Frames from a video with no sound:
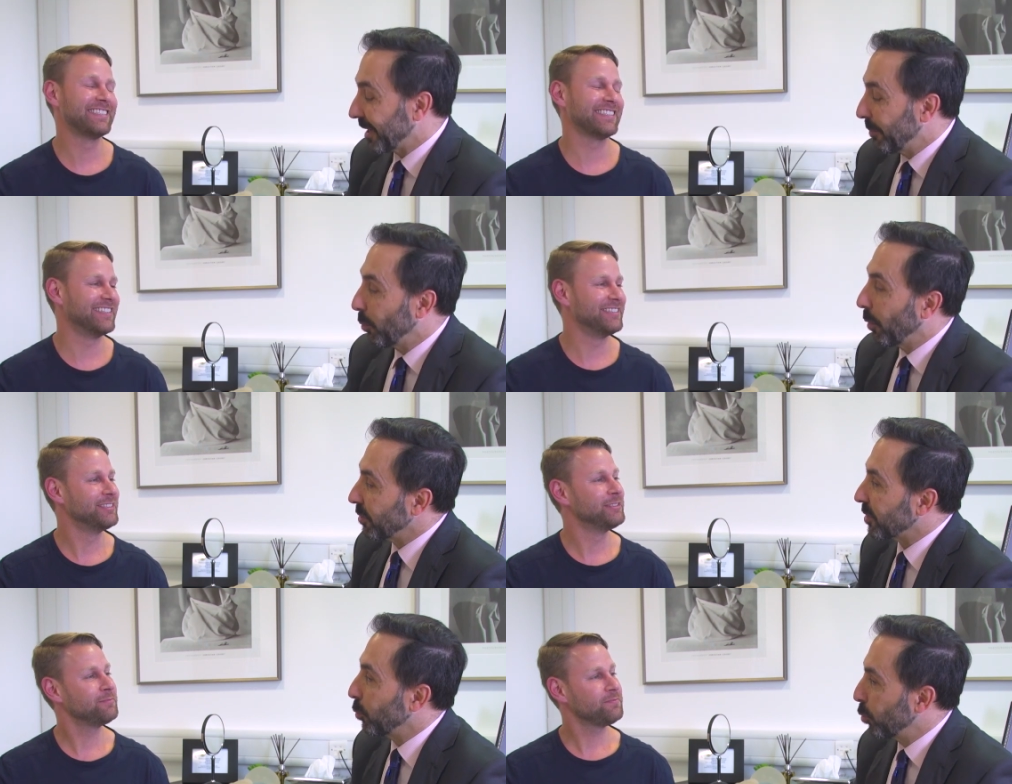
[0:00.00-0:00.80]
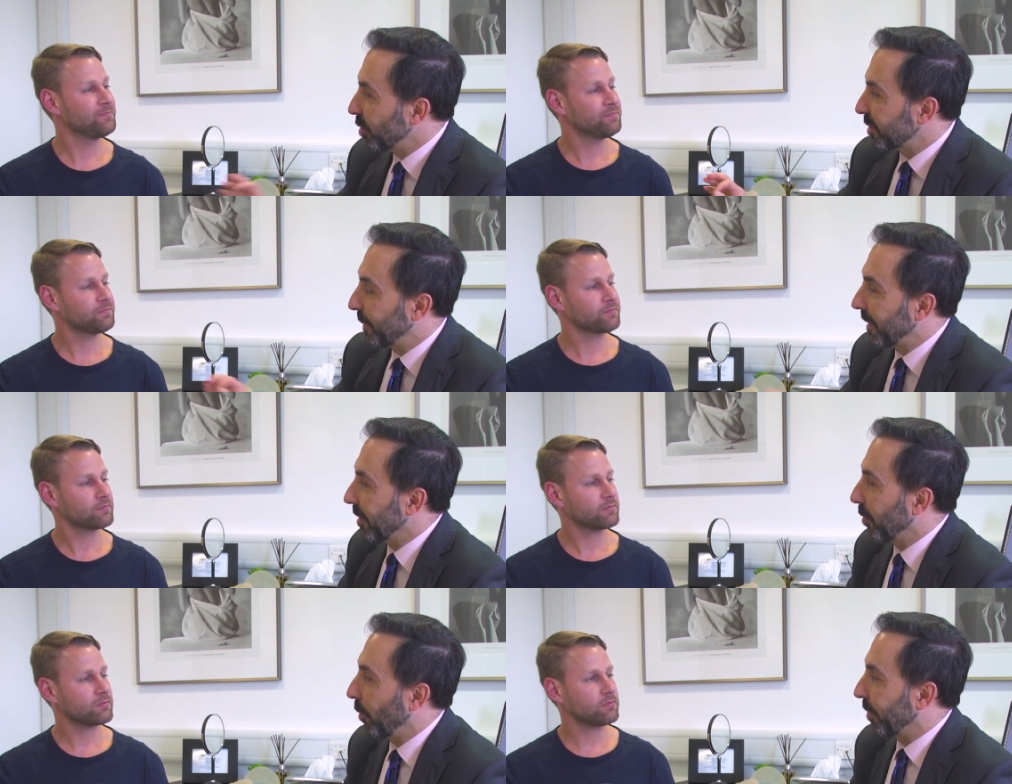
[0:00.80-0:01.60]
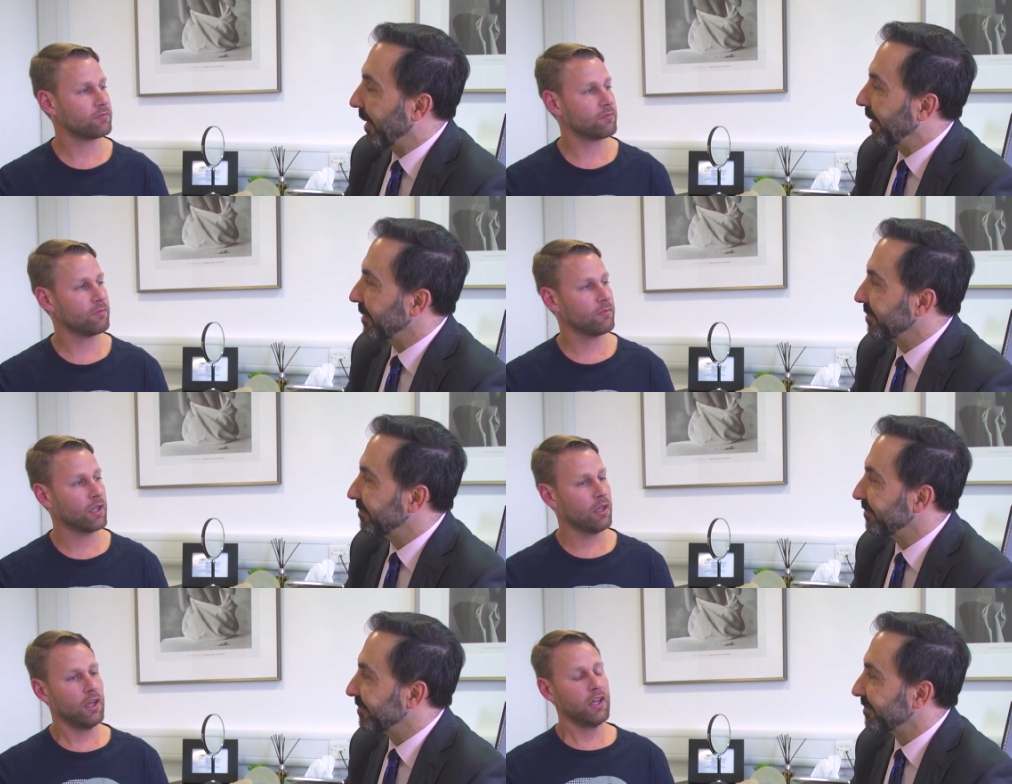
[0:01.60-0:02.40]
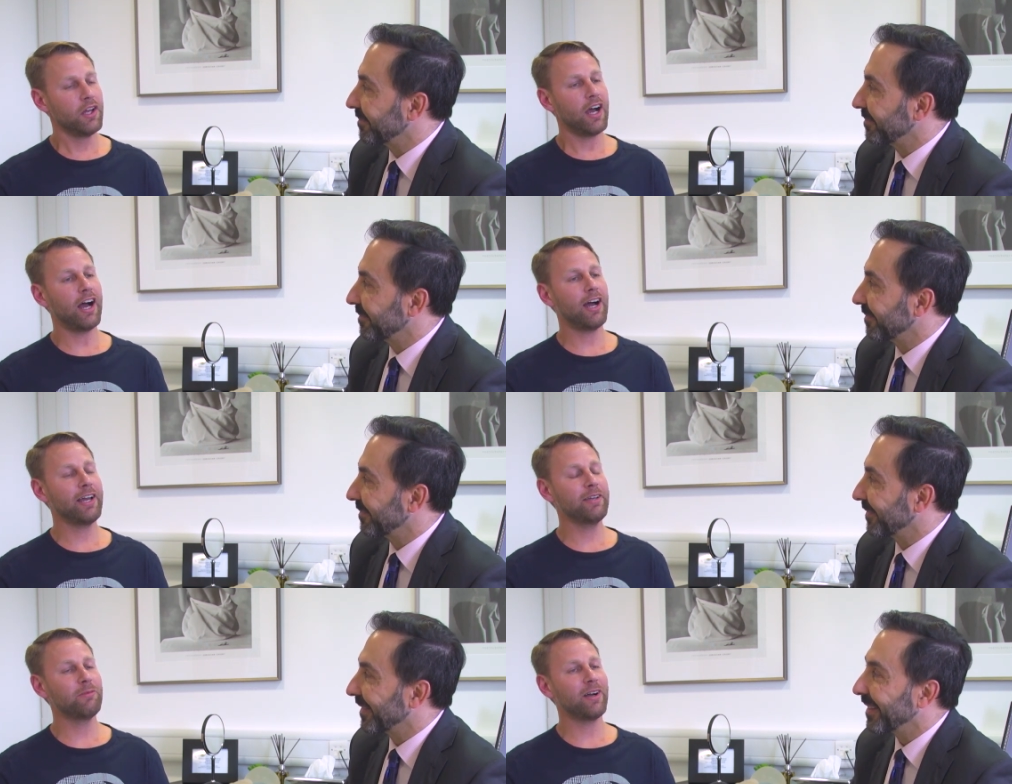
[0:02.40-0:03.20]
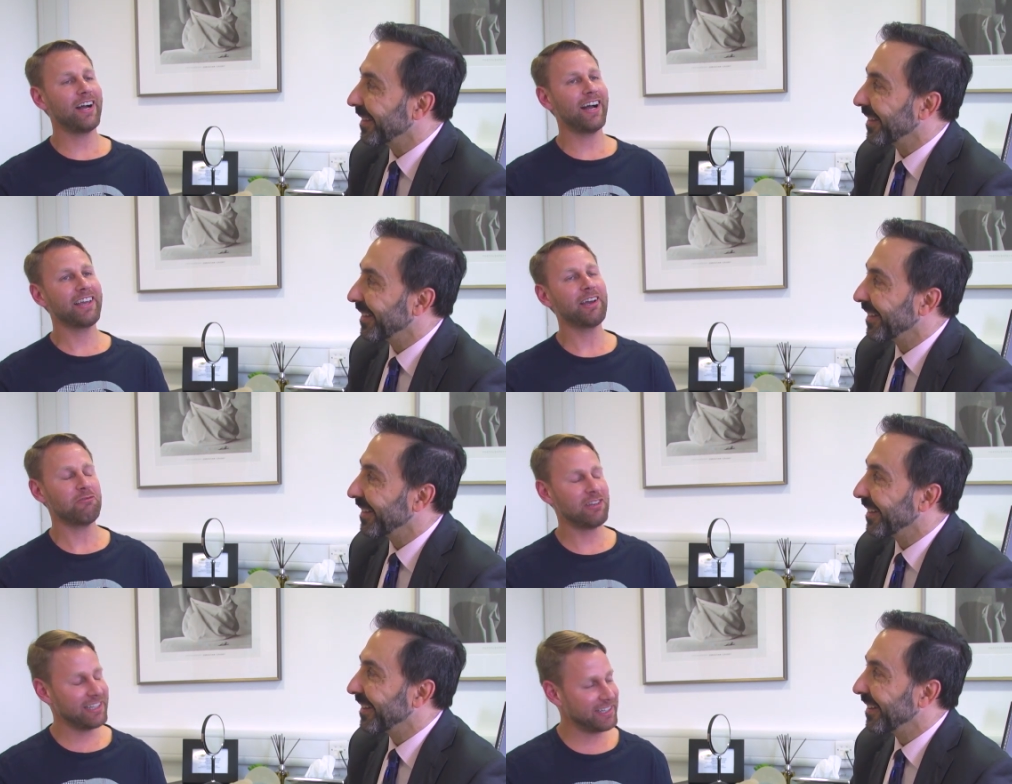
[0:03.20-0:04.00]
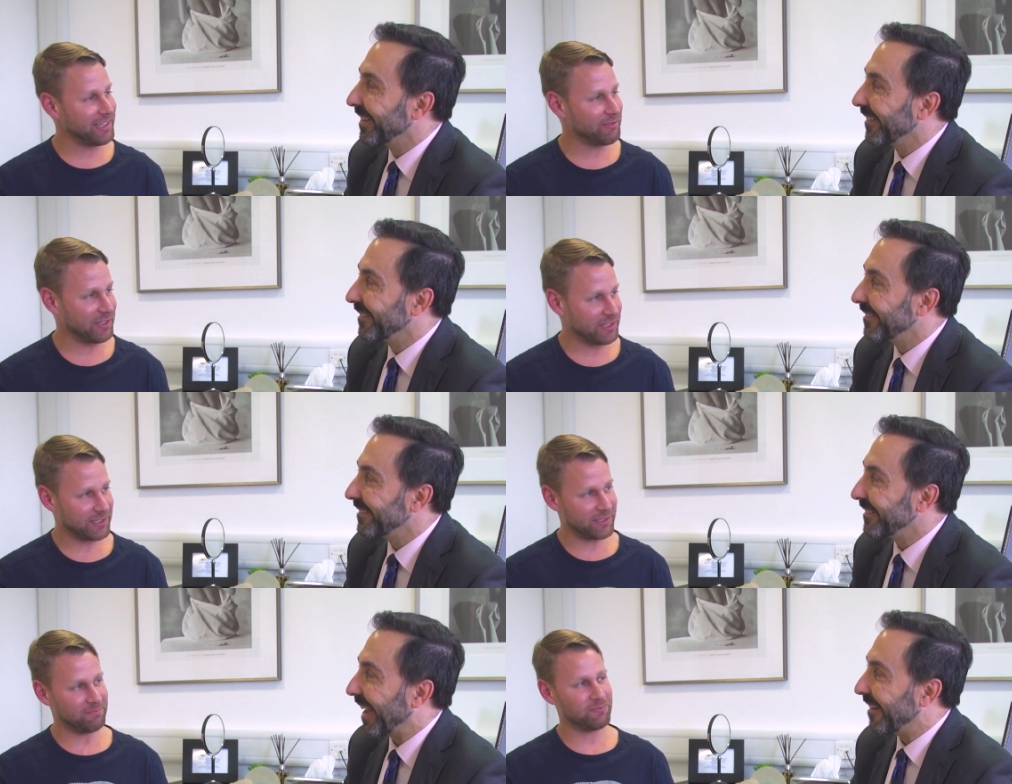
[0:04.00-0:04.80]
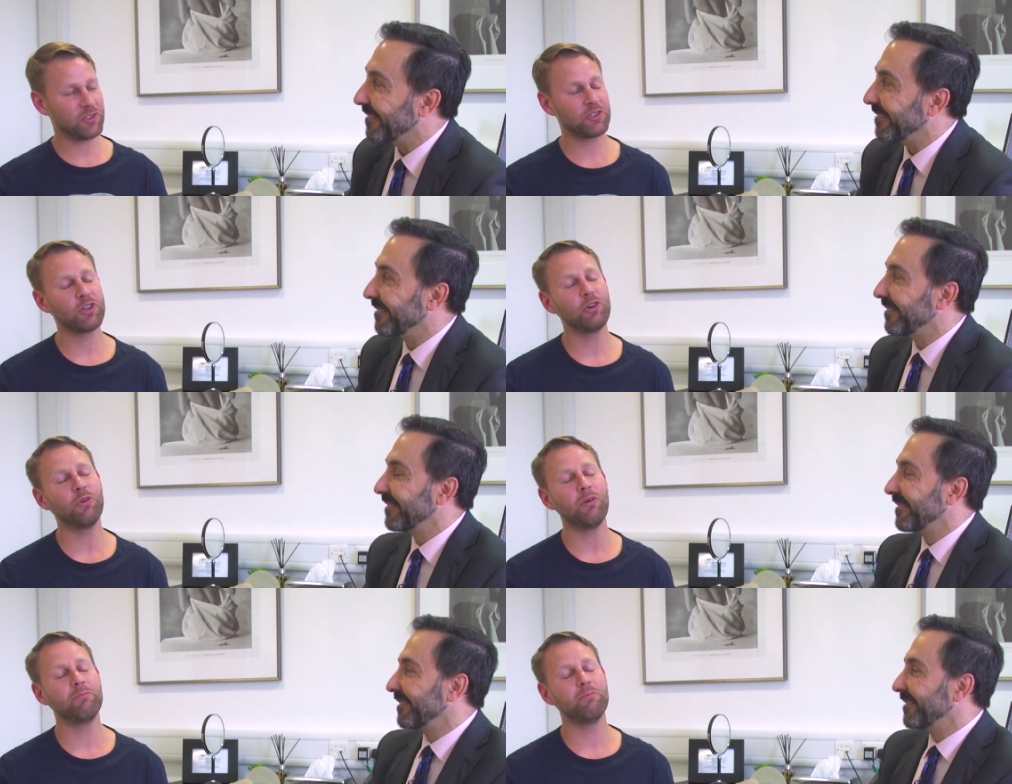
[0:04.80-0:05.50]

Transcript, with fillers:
Speaker 1: tell me, what was the worst bit of the whole thing?
Speaker 2: I'm I get really nervous. Yeah. So